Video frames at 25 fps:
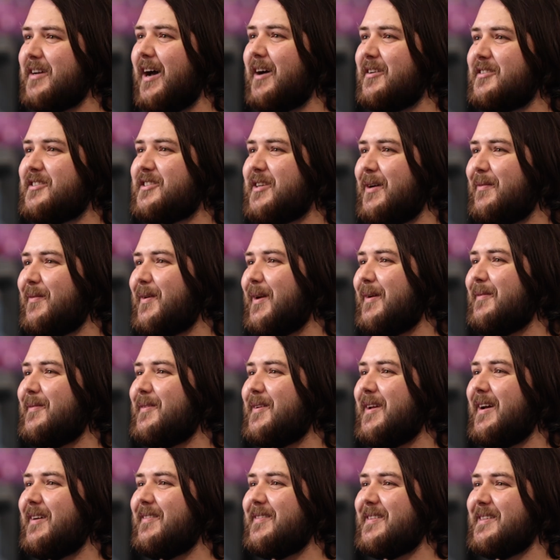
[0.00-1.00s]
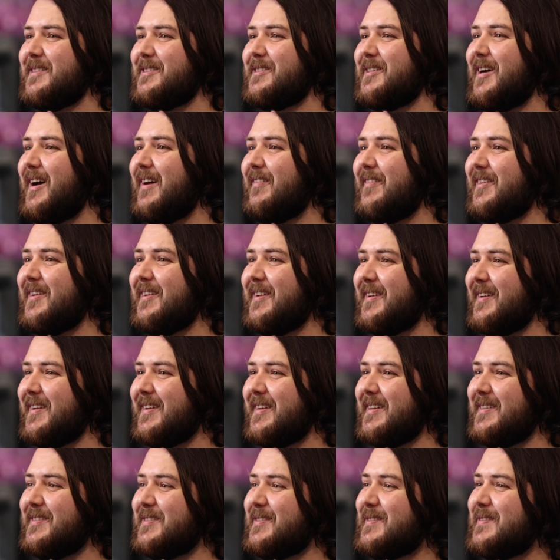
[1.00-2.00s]
I was jumping up and down with
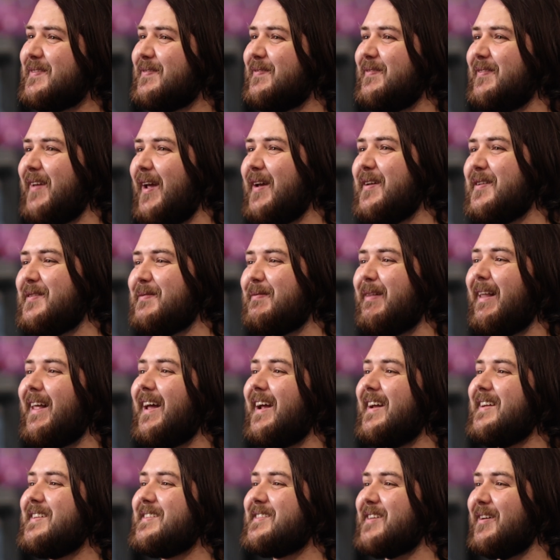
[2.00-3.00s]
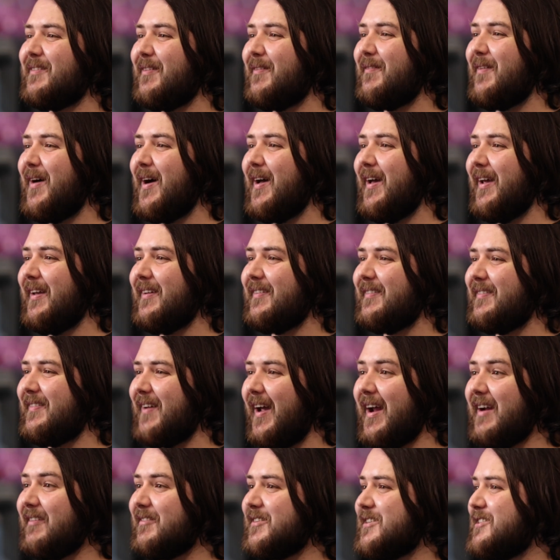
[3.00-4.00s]
excitement. He was playing some of my
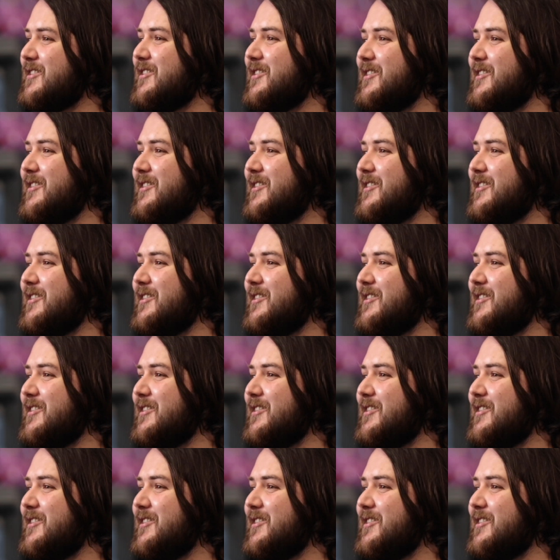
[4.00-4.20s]
favourite